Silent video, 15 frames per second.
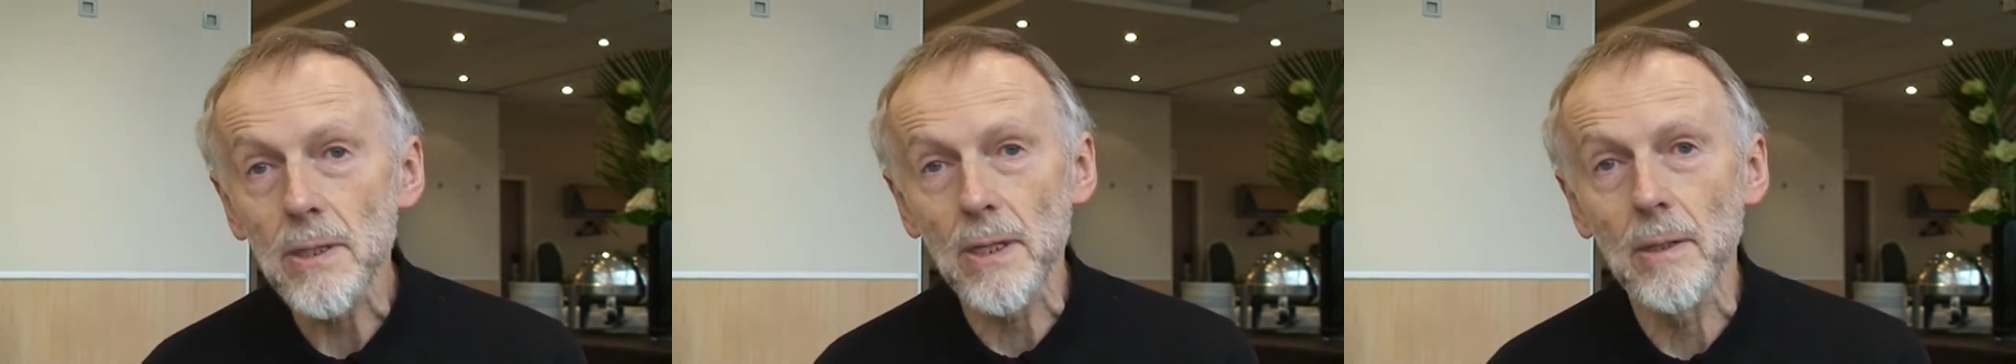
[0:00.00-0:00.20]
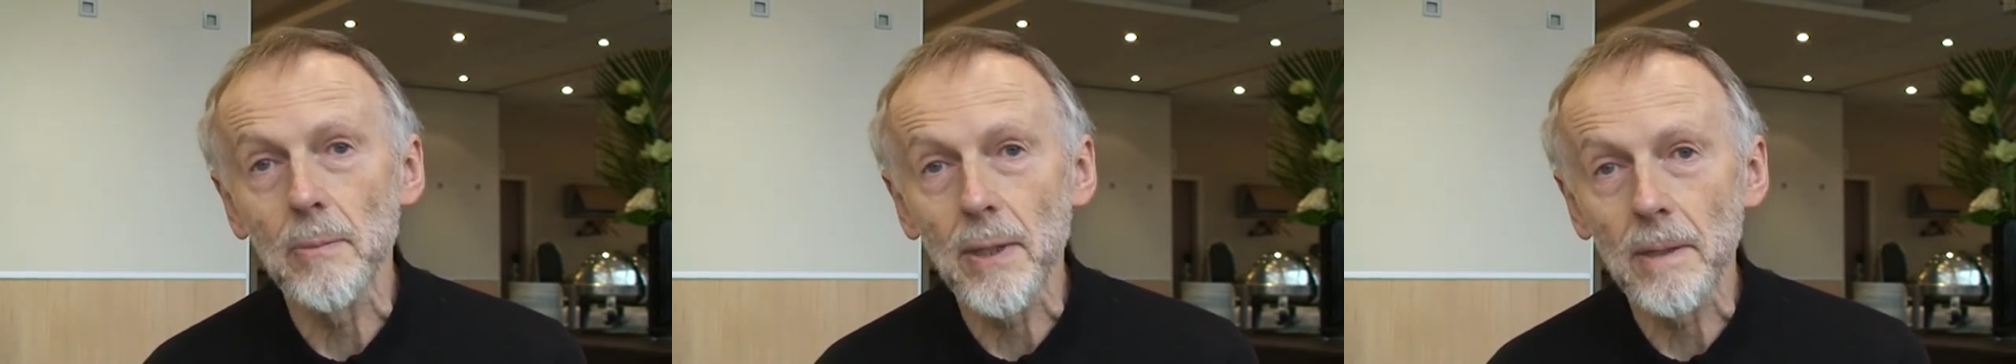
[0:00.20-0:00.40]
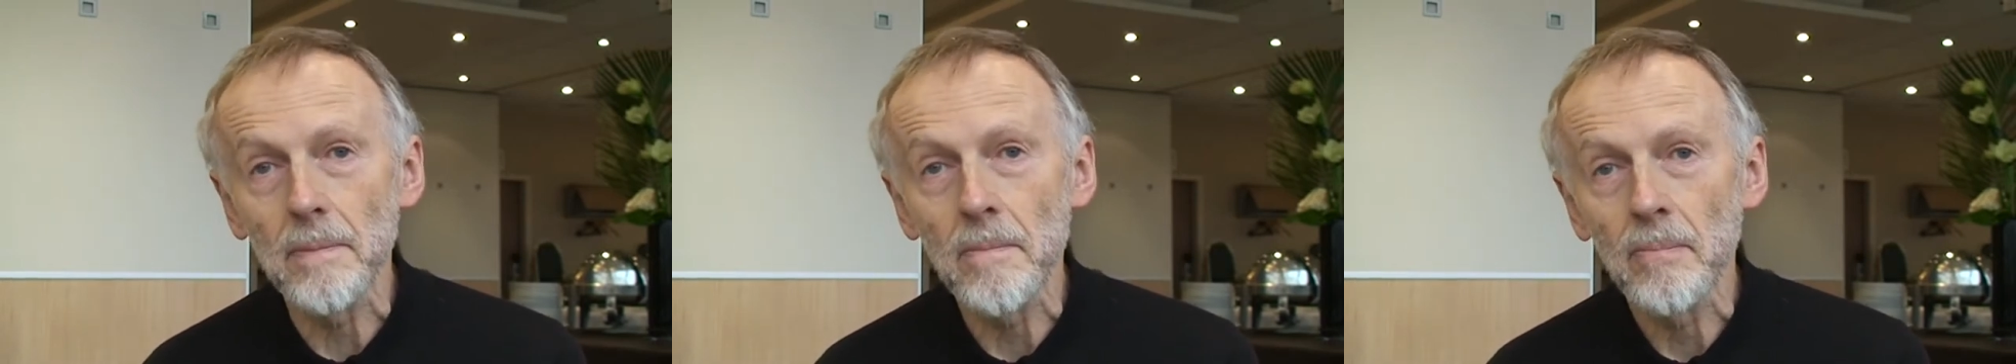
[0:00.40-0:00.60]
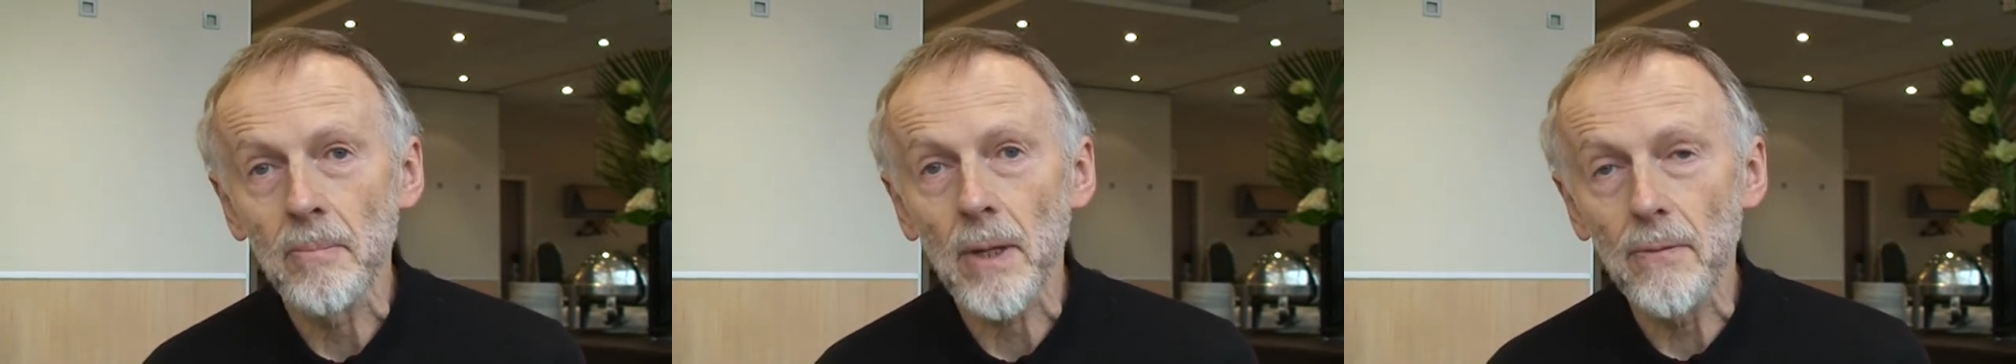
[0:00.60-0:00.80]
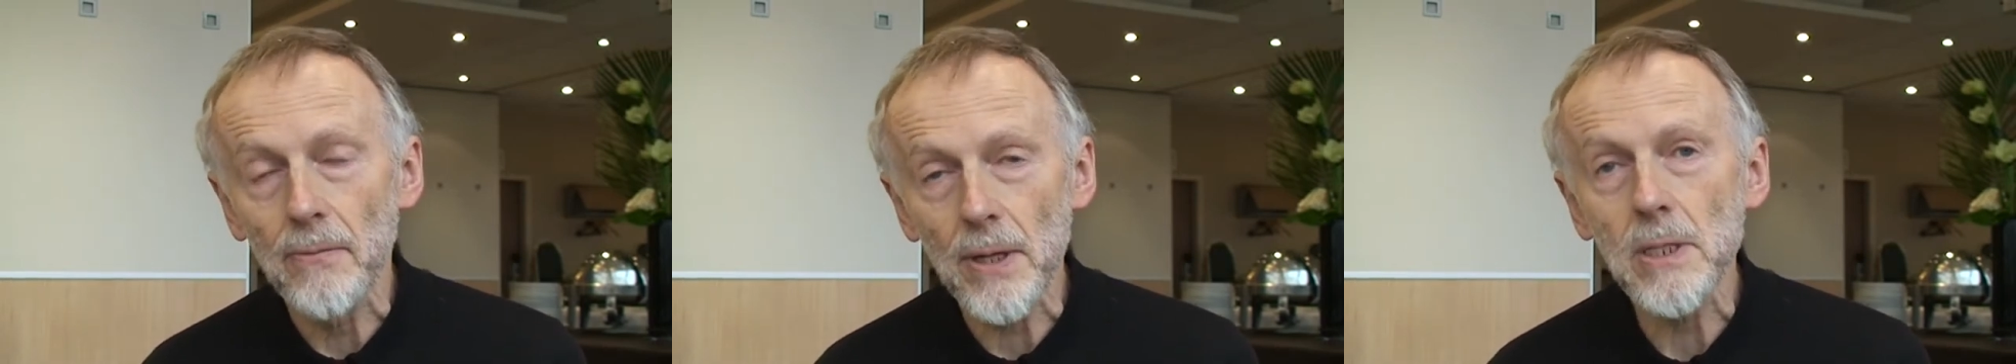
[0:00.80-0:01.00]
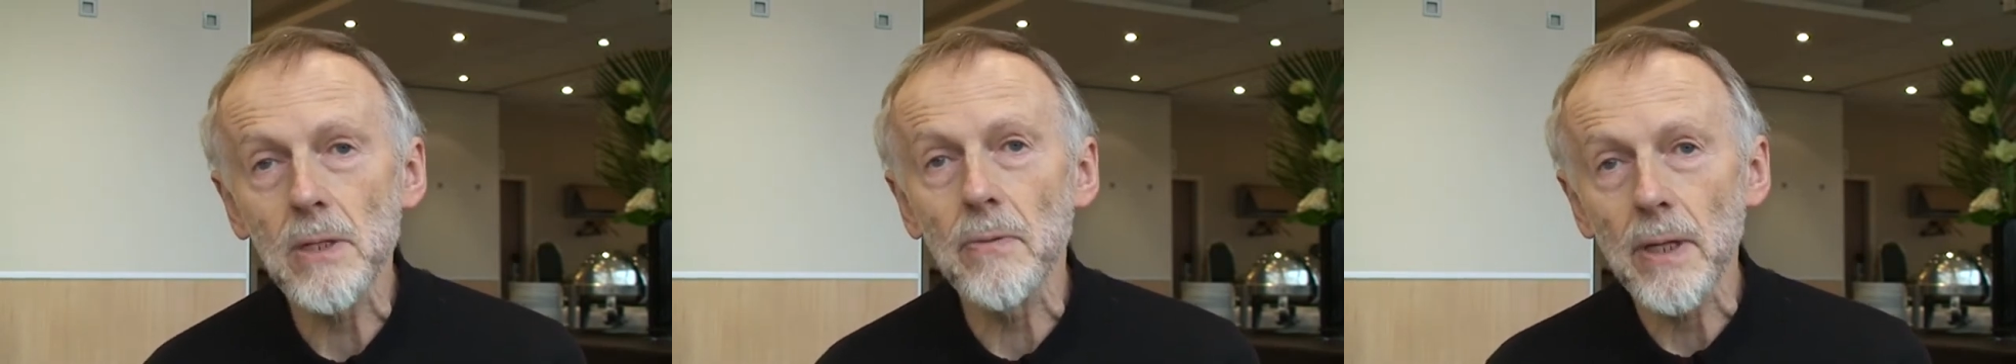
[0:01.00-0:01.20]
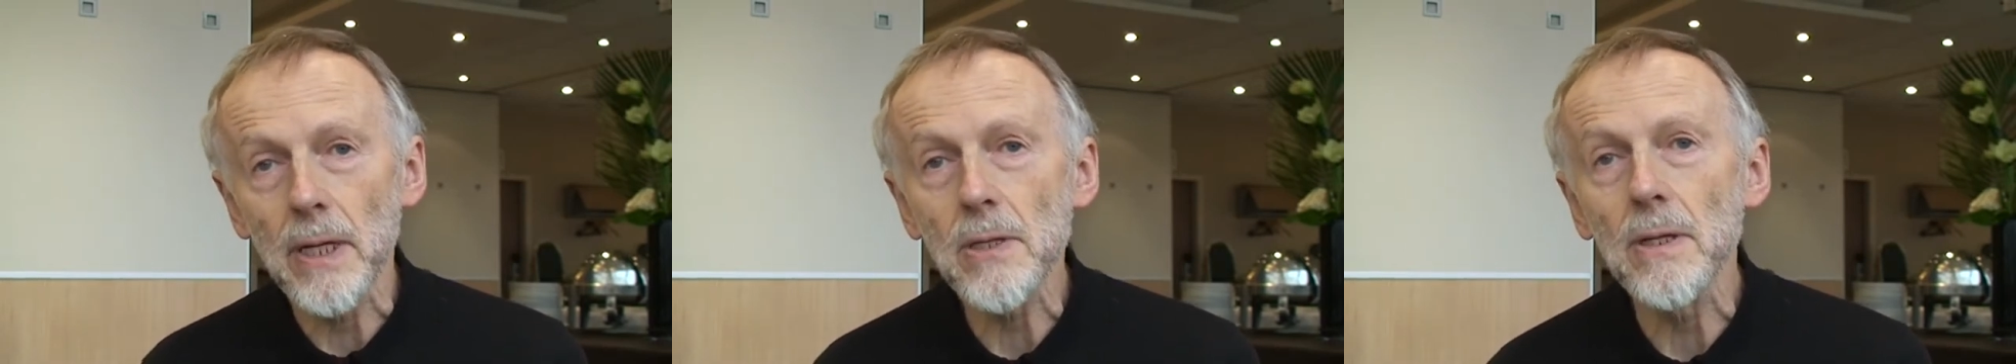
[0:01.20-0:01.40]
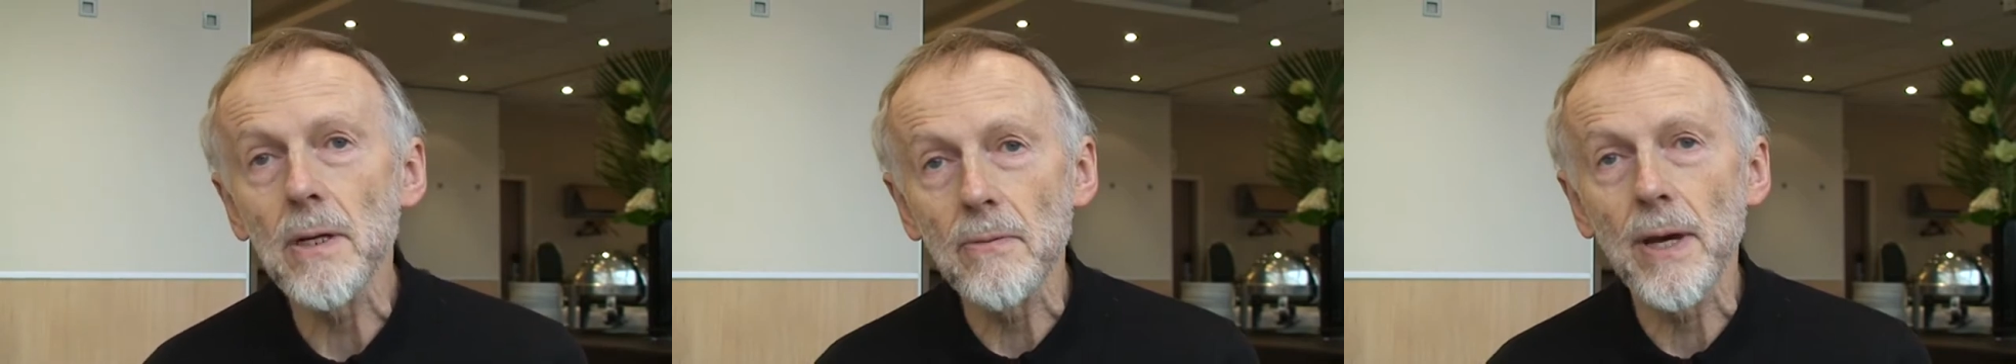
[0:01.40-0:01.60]
cinema. A festival
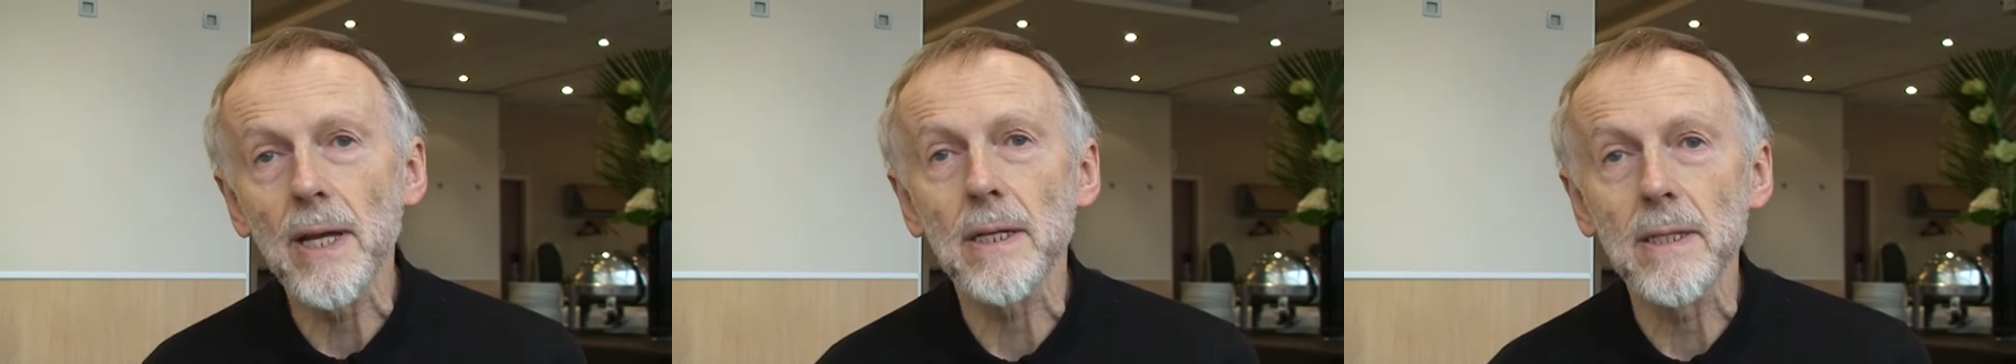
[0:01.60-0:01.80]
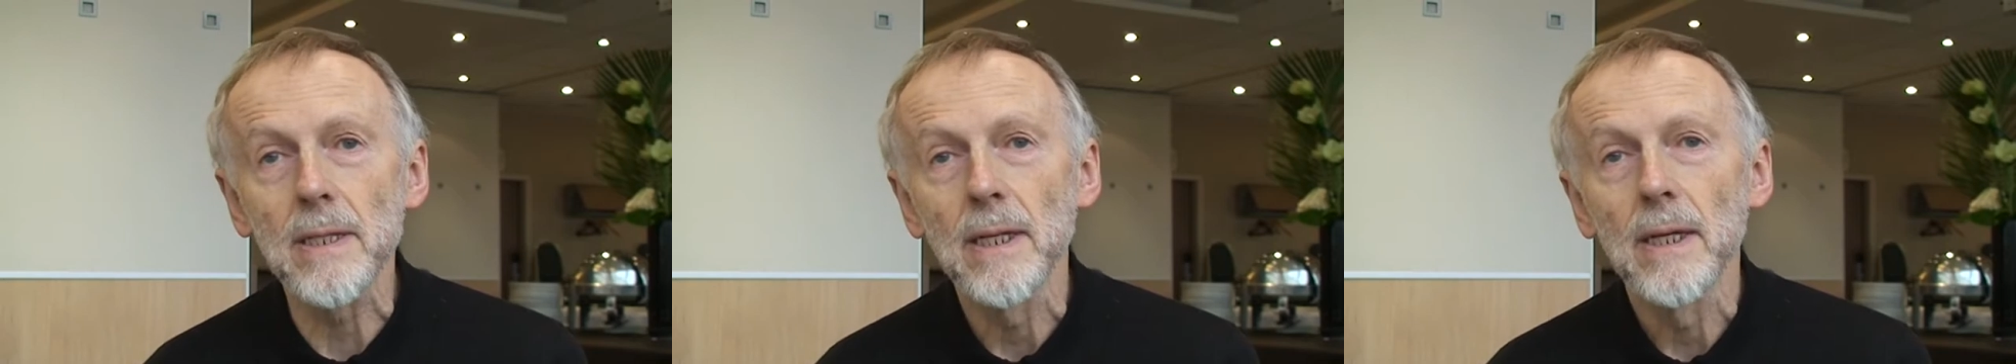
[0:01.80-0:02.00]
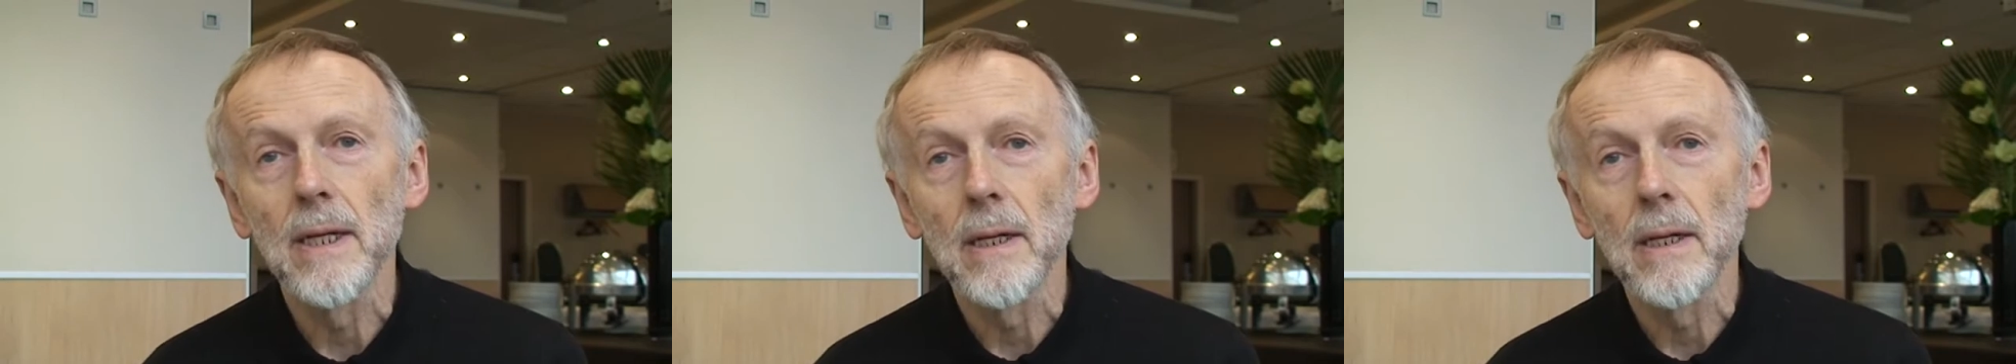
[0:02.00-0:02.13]
is an event.